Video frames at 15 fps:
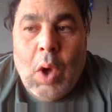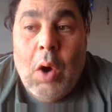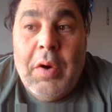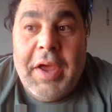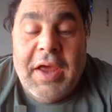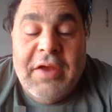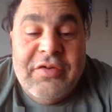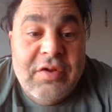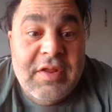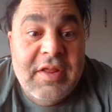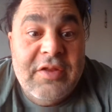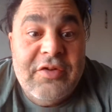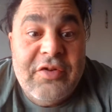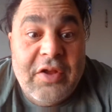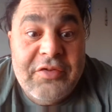Okay, so
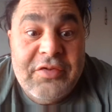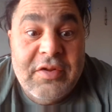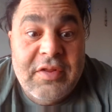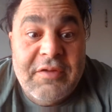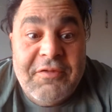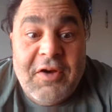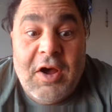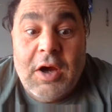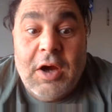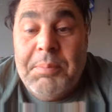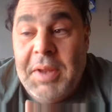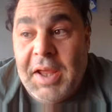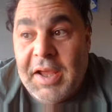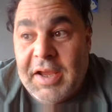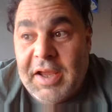then there's also the
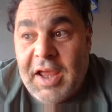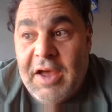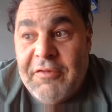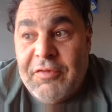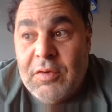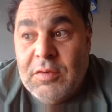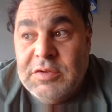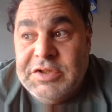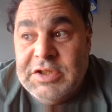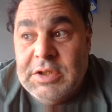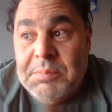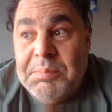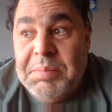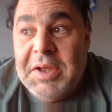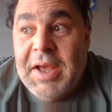FogBic,
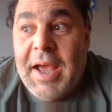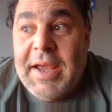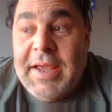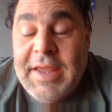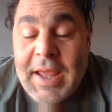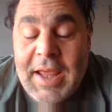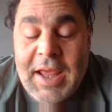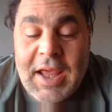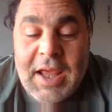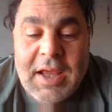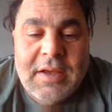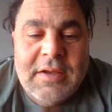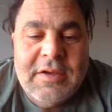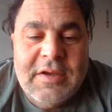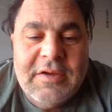FOGBIK.